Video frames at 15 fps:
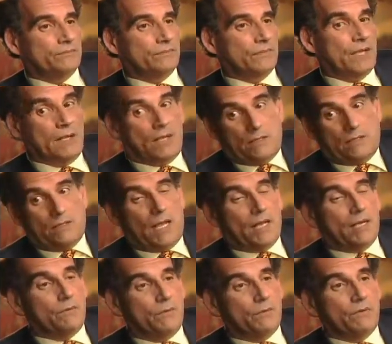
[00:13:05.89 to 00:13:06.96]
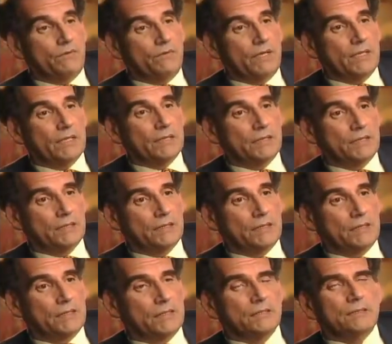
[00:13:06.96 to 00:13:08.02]
And that's exactly what we find.
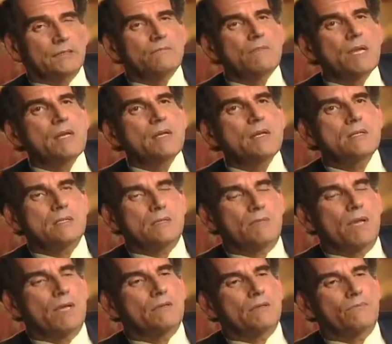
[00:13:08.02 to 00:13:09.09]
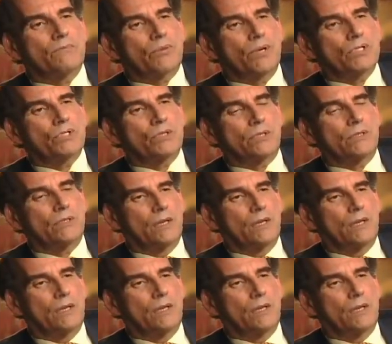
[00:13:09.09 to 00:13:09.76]
Tremendous amount of pressure